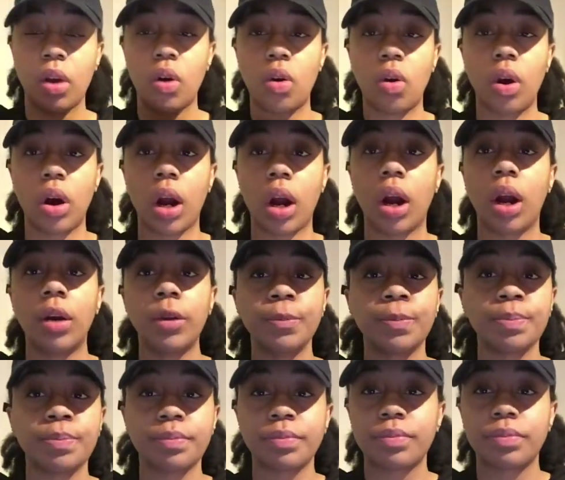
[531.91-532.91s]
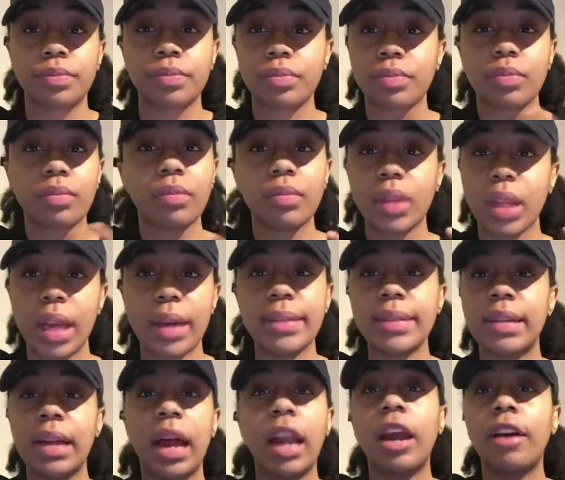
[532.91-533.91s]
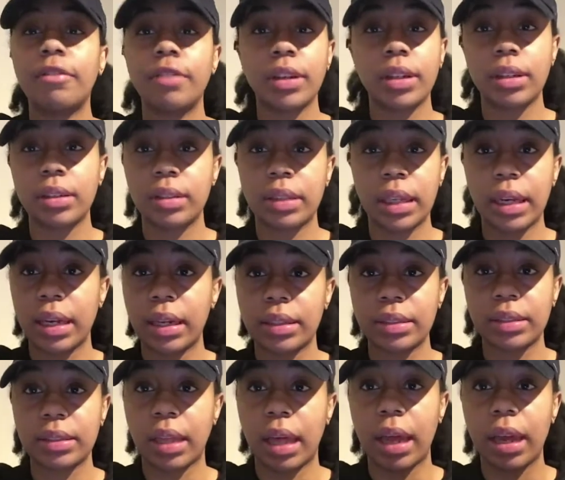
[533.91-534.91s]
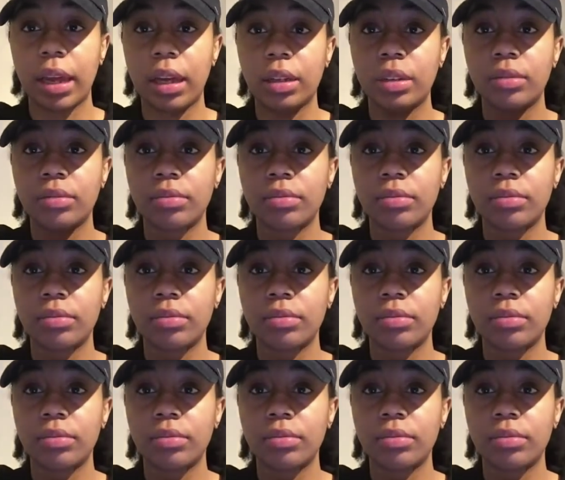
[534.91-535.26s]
or it's not everything it's like,